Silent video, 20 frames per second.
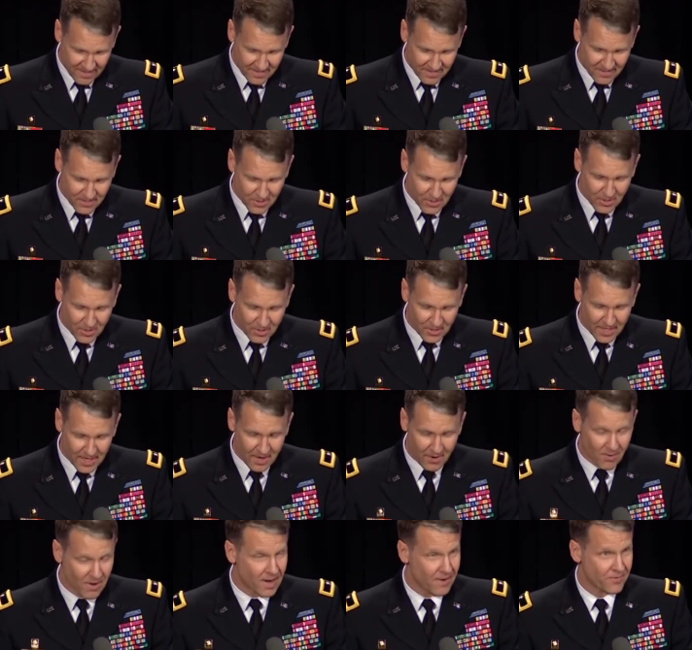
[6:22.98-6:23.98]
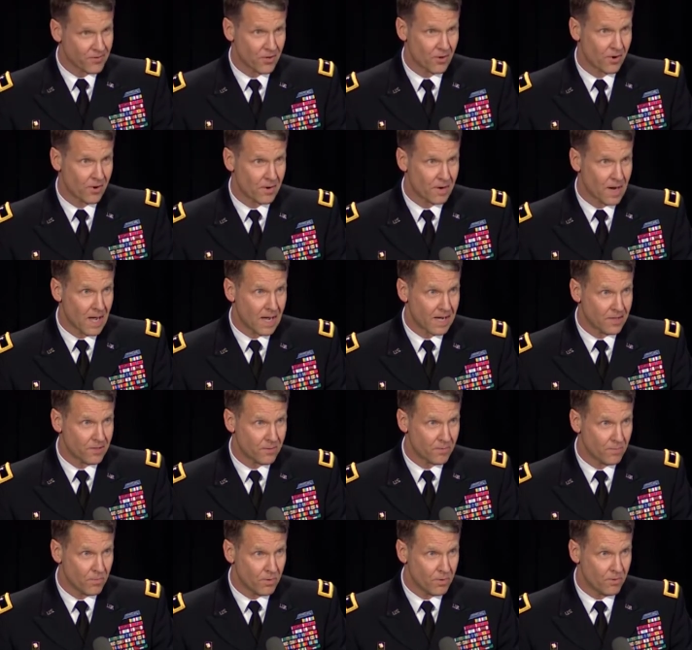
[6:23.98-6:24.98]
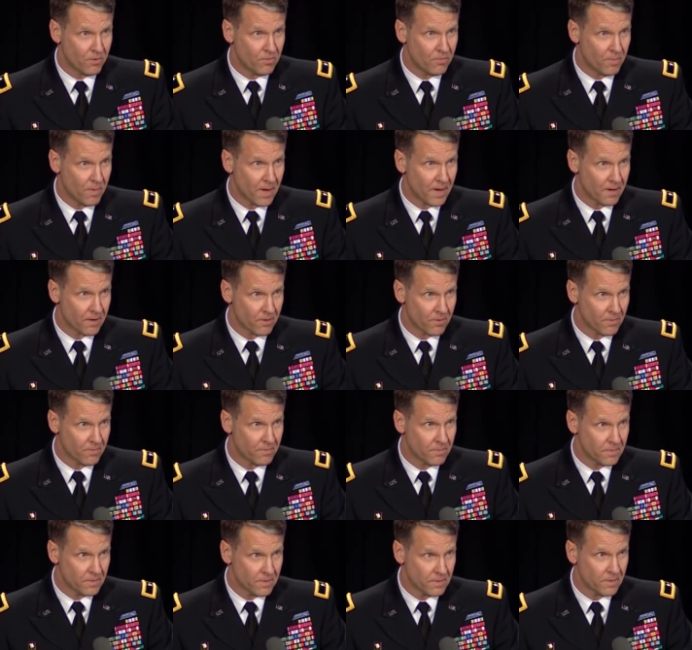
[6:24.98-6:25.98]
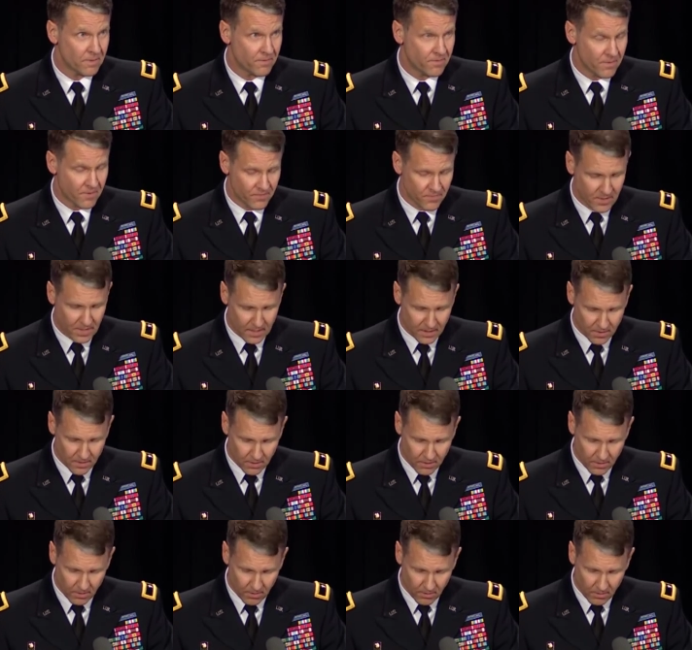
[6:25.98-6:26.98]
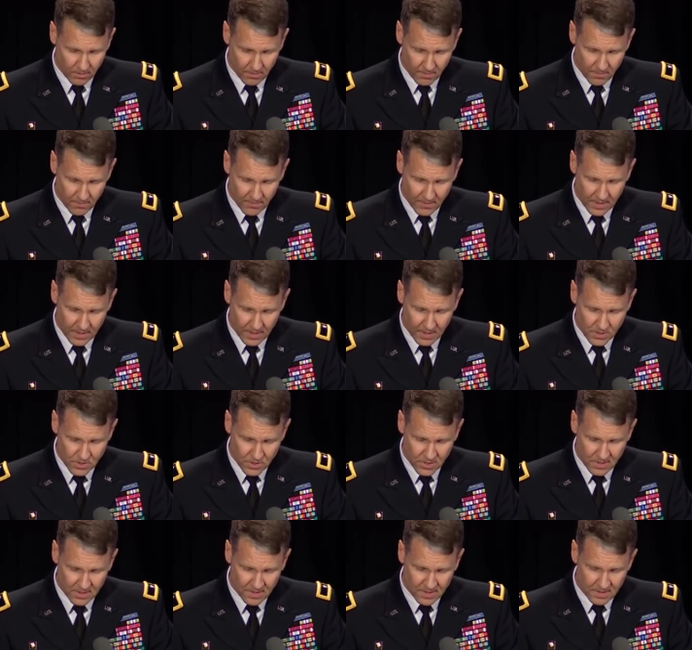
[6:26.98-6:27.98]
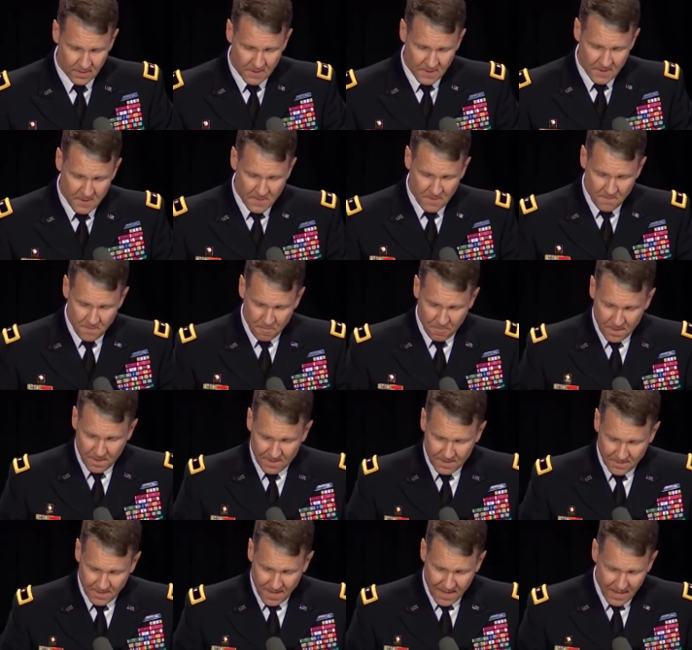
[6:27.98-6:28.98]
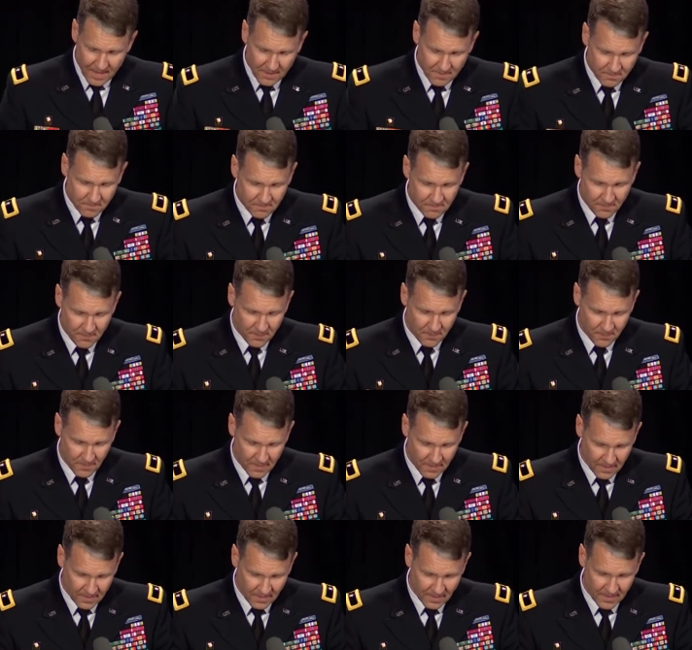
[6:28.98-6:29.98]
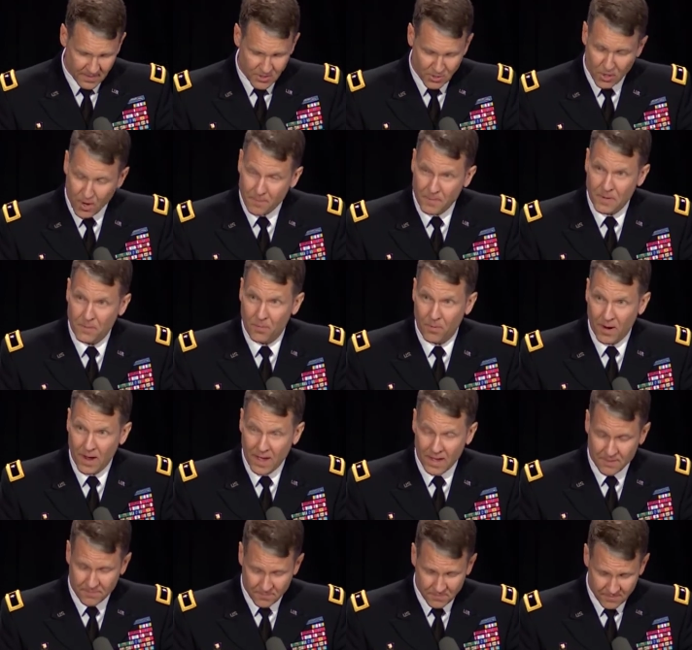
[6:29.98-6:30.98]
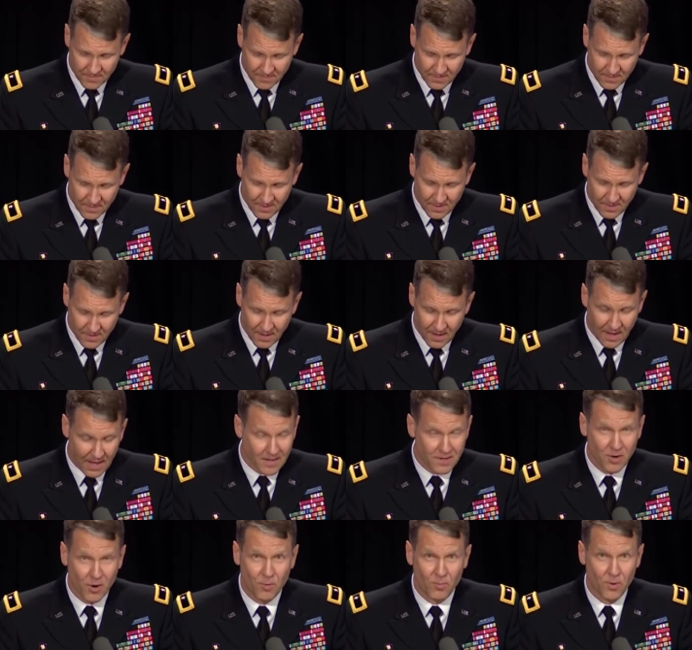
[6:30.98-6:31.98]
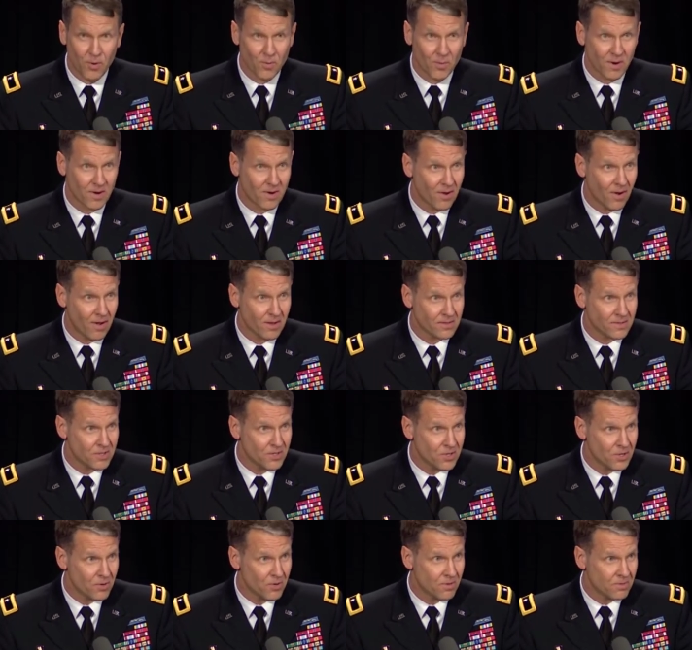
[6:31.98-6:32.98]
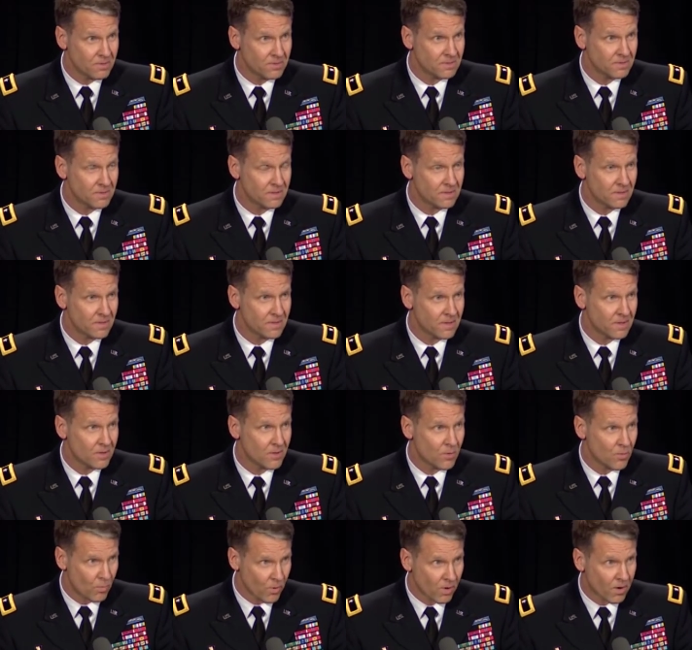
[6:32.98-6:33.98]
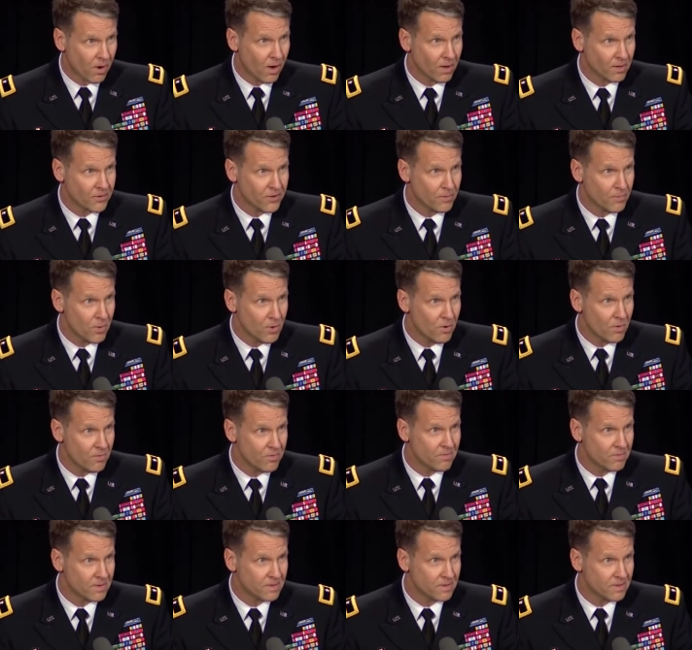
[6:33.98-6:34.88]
declare after her 9th move by her 15th year of age, "Dad, as an Army brat, I know what we're called to do. We're called to move."